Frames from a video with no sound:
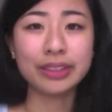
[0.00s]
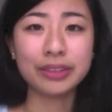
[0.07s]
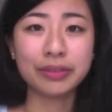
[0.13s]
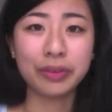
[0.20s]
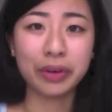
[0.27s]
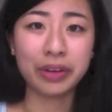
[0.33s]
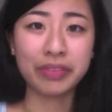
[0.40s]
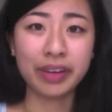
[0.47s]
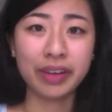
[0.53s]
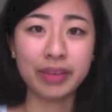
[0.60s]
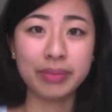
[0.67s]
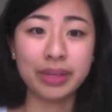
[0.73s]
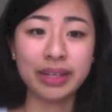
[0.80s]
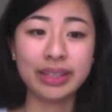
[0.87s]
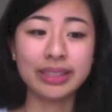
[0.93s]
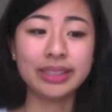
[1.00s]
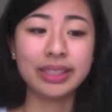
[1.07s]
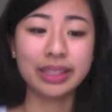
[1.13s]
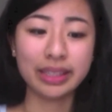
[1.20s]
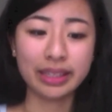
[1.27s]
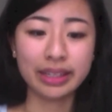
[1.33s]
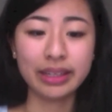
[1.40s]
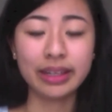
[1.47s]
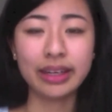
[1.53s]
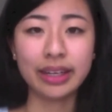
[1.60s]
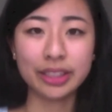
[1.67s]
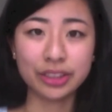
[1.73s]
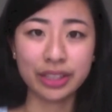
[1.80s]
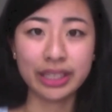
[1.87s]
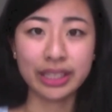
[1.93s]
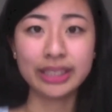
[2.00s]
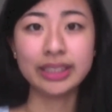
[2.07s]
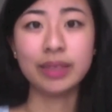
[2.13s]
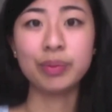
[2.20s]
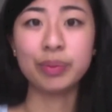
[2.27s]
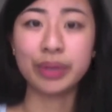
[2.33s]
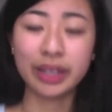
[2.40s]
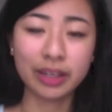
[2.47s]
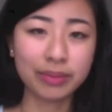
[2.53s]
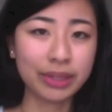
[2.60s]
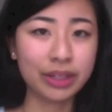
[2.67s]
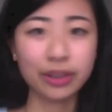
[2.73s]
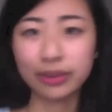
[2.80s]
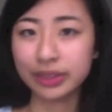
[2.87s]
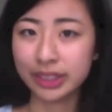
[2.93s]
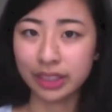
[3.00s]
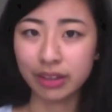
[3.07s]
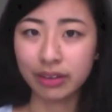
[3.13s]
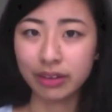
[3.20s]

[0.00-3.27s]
to 45 minutes to eat and get dressed and print out my notes and all